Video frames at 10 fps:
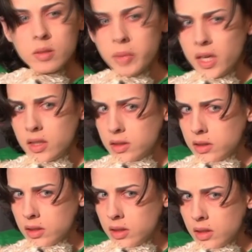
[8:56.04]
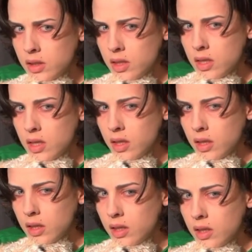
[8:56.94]
Paige,
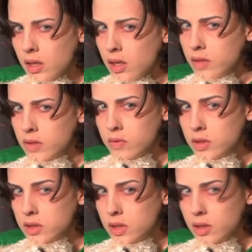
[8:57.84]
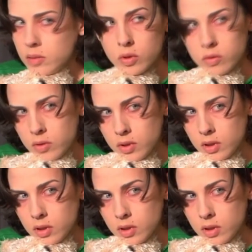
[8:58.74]
I've never seen him before.